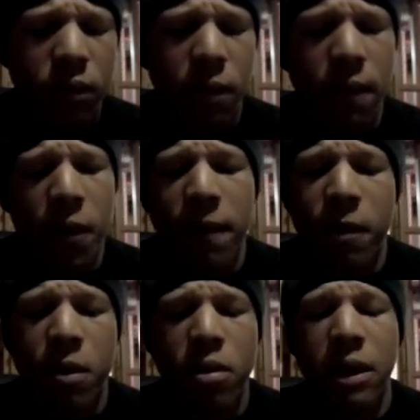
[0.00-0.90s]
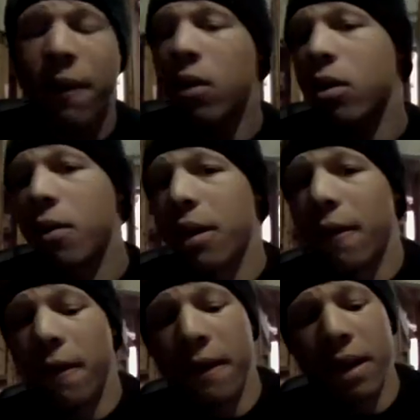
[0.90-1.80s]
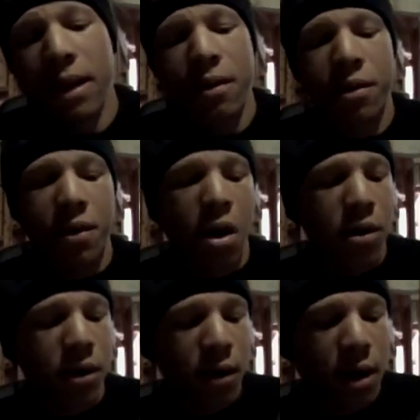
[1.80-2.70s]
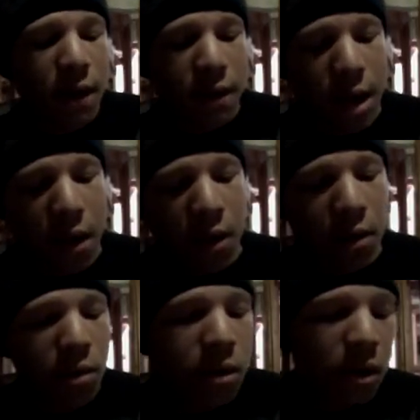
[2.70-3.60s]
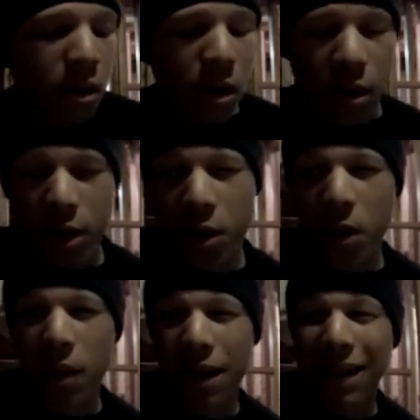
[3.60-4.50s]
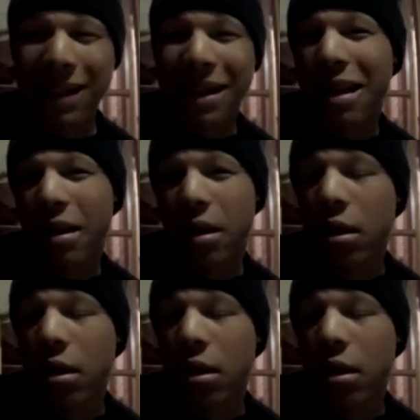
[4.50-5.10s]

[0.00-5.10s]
For the 44s, I've also ridden the 50s. Those are also great for downhill to an extent.